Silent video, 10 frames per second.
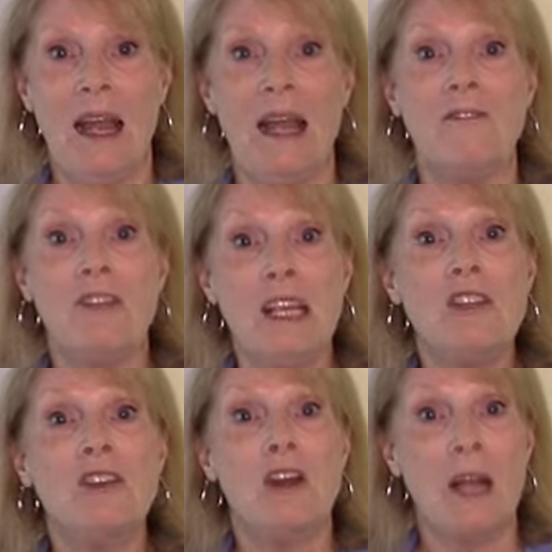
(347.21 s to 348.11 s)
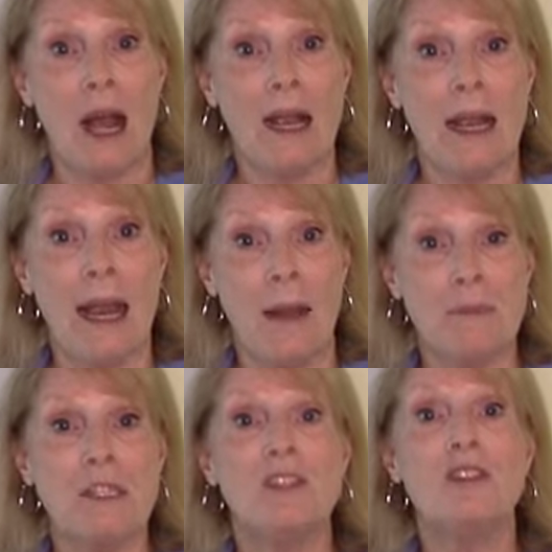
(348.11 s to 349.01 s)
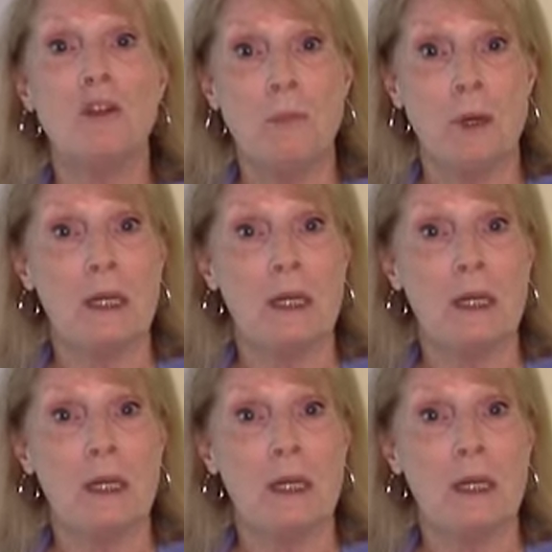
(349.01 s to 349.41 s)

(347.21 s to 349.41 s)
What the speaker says: If these are not kept super